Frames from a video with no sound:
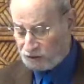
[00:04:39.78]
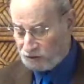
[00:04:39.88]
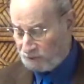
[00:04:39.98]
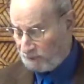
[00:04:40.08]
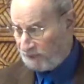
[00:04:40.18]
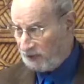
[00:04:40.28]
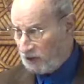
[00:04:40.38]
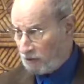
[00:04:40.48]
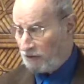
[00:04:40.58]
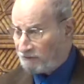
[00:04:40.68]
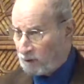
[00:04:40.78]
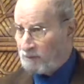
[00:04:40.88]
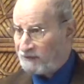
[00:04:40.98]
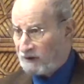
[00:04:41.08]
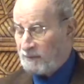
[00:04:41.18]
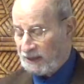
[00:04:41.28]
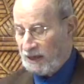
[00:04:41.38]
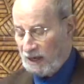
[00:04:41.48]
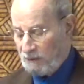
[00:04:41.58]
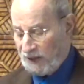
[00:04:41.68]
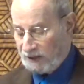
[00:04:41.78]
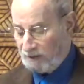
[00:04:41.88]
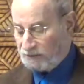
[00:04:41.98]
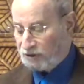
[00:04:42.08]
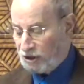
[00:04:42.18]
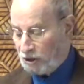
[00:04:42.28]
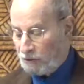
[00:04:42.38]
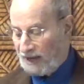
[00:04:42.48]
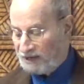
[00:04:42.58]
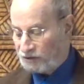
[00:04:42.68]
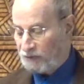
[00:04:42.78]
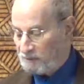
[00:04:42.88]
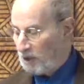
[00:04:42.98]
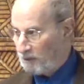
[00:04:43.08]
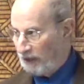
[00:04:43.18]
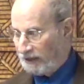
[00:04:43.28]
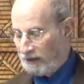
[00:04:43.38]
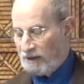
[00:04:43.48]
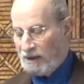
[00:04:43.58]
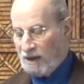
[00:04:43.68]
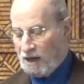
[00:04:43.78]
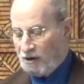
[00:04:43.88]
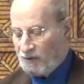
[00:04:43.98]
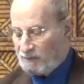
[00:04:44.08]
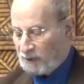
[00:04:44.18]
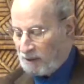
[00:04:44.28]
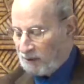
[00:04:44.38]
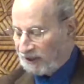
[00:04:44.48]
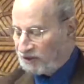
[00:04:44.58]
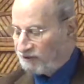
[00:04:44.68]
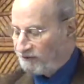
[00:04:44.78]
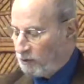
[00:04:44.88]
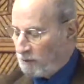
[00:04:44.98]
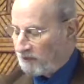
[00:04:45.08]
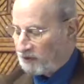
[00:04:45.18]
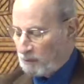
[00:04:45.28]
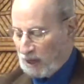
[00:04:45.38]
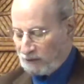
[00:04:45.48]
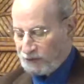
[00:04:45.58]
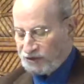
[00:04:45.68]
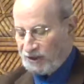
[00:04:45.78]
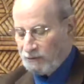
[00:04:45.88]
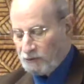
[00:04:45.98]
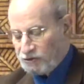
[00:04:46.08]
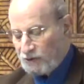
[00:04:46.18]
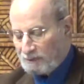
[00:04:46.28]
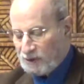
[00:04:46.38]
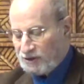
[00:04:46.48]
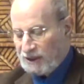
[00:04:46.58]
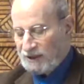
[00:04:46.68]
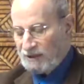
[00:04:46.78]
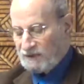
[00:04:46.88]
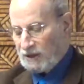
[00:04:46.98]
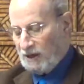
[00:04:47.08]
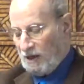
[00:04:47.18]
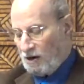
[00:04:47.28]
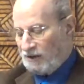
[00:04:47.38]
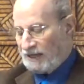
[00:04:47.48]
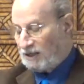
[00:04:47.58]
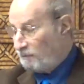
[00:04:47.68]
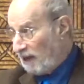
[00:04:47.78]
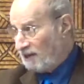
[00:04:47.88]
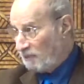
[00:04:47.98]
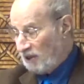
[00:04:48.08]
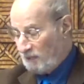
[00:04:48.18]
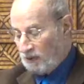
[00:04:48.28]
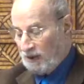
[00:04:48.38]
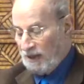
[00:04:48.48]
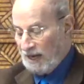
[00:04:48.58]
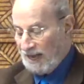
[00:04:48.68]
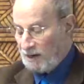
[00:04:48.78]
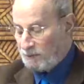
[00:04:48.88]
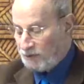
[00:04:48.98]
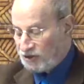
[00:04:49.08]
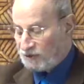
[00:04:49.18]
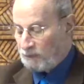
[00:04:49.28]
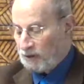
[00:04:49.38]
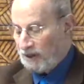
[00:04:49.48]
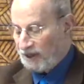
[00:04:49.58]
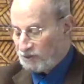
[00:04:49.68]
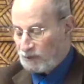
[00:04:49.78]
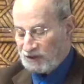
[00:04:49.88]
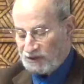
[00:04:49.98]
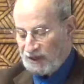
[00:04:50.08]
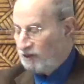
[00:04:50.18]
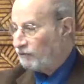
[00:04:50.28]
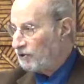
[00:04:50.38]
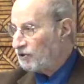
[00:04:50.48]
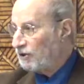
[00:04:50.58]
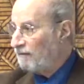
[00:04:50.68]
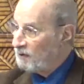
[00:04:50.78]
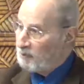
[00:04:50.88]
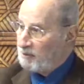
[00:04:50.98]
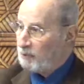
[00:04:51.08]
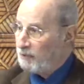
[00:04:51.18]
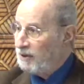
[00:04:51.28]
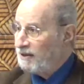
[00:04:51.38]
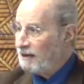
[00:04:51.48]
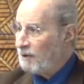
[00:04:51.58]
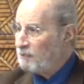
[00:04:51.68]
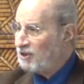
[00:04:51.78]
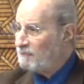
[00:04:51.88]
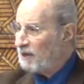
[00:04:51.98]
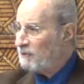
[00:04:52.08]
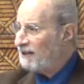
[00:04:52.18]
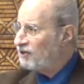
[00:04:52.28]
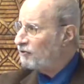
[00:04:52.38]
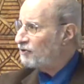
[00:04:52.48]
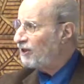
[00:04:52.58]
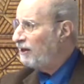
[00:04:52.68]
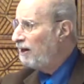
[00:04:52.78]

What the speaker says: to know the form of government we come to know as a republic. A republic is a form of democracy in which representatives are elected by the people and in principle express the interests of the people they represent. By the way, it's interesting,